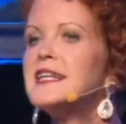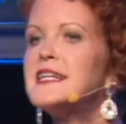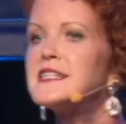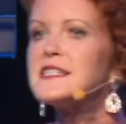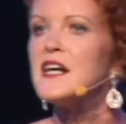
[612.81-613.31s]

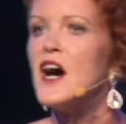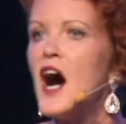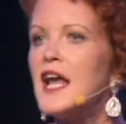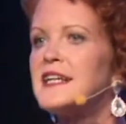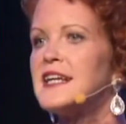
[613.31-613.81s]
This is a
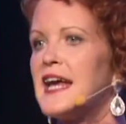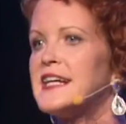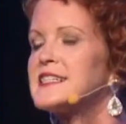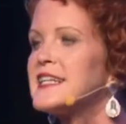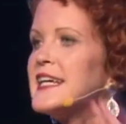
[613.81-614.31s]
holiday.
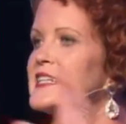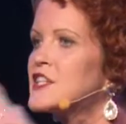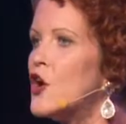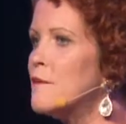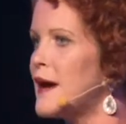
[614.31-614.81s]
It's the kids
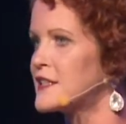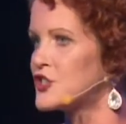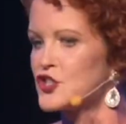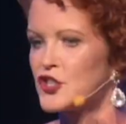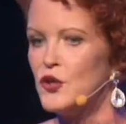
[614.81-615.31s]
going back
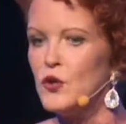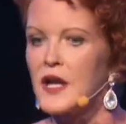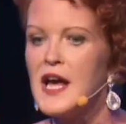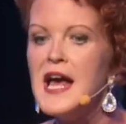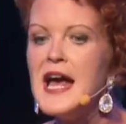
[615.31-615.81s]
to school.